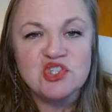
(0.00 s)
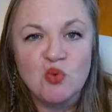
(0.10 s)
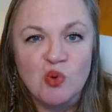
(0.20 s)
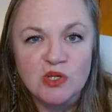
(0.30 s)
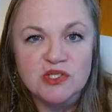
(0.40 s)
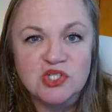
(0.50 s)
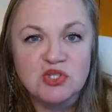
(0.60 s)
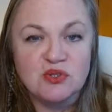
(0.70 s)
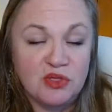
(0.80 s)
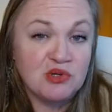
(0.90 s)
short
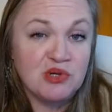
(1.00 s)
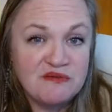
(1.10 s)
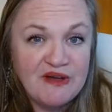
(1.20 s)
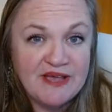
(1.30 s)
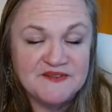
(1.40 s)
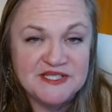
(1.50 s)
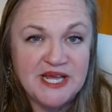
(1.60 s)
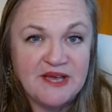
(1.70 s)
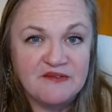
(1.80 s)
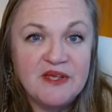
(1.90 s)
35
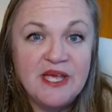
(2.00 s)
staff.